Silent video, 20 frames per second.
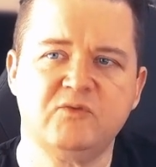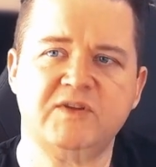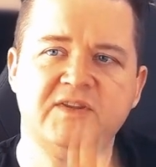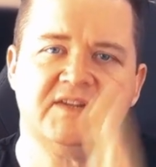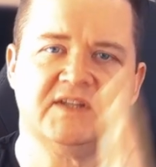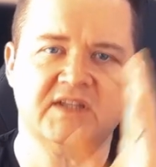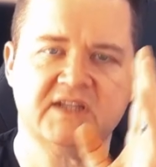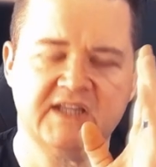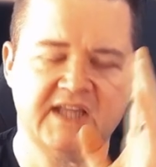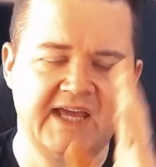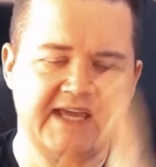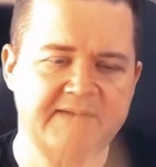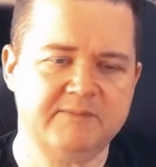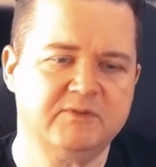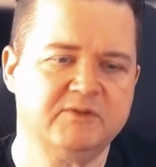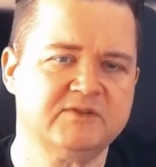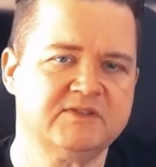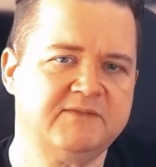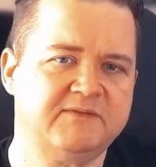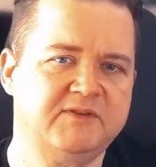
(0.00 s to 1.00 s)
Read the
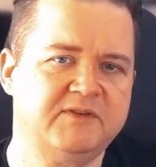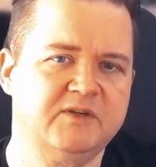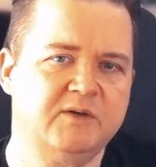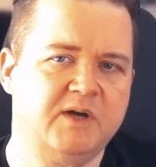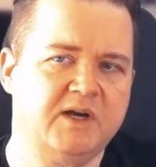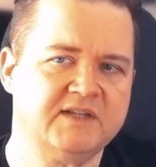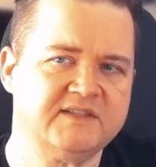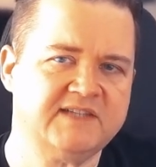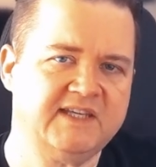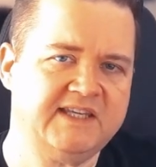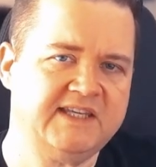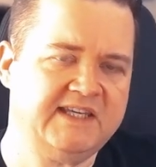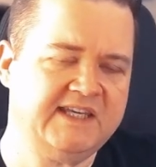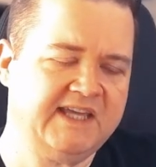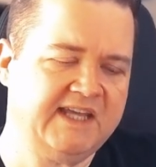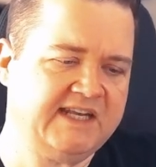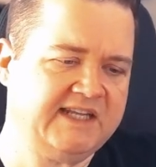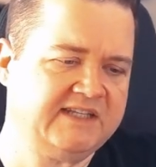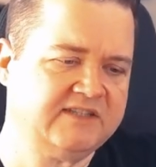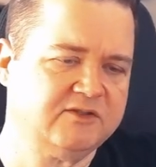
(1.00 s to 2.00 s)
labels if you are
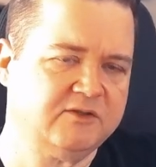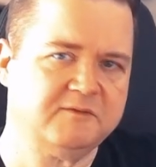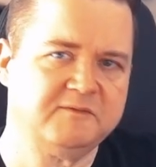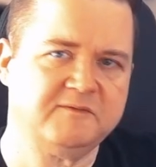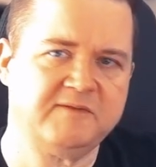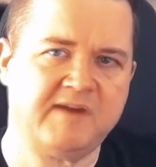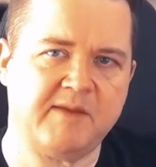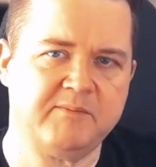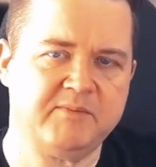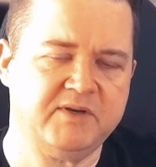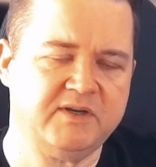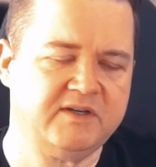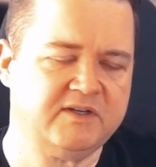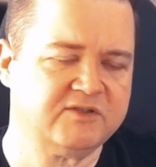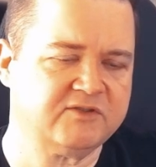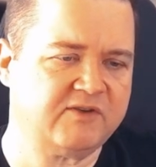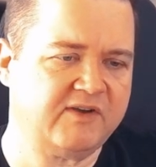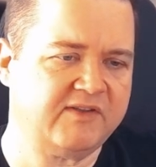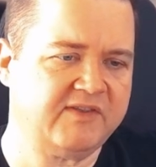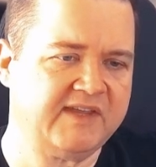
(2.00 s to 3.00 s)
taking any sort of fat
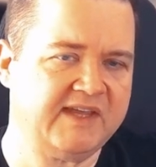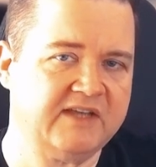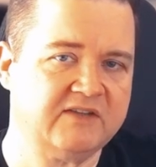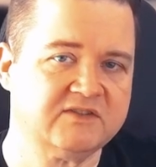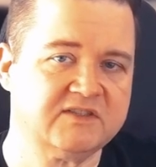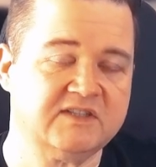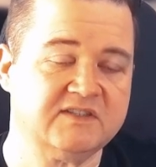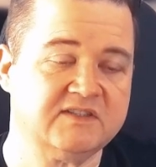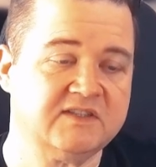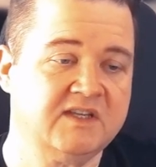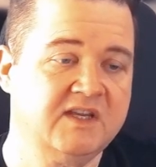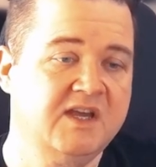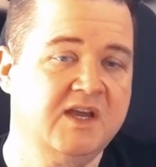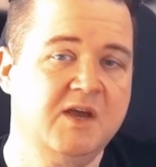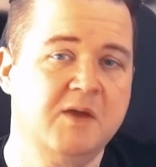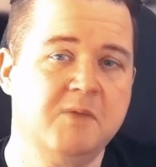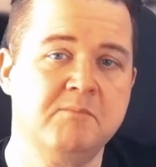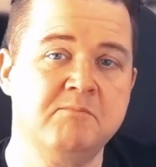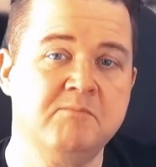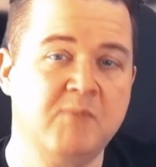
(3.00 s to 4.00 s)
burners or anything else, because
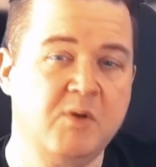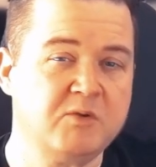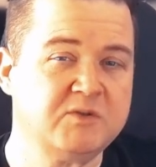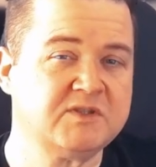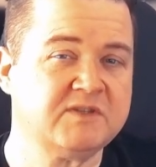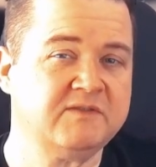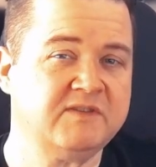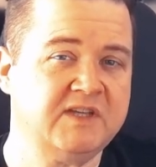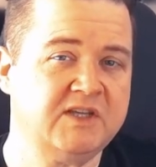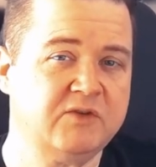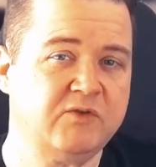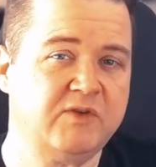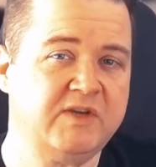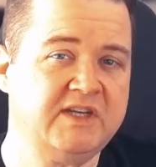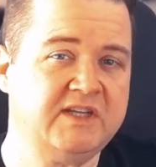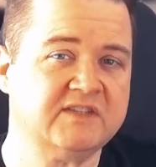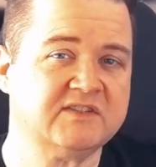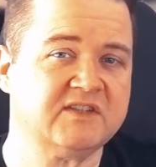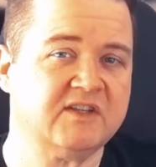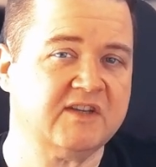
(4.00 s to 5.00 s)
most of the
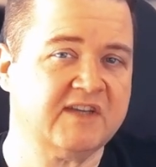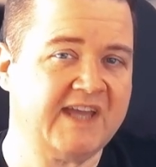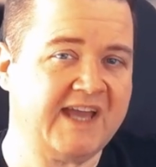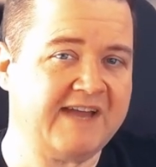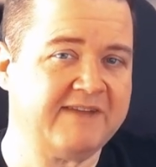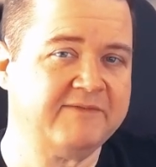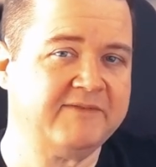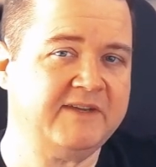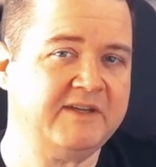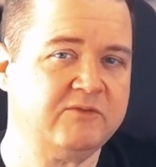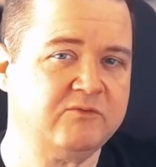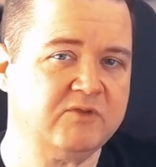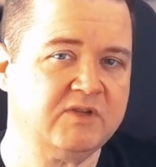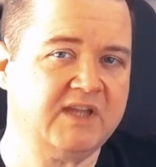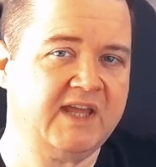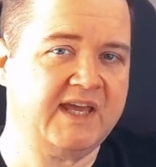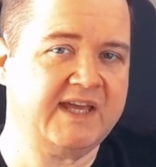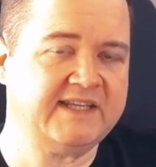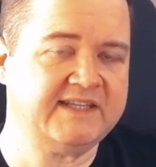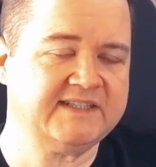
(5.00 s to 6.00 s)
ingredients are caffeine
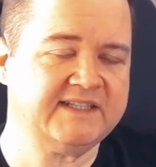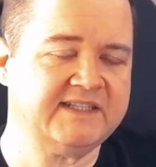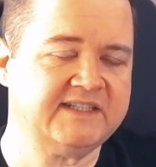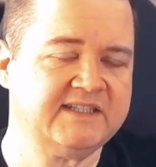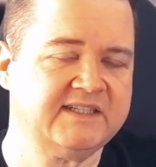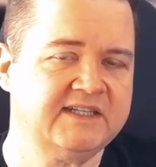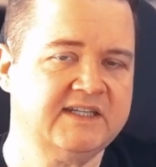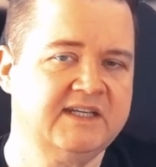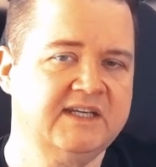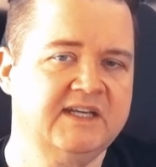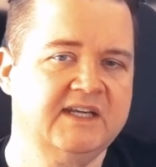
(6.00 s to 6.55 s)
related,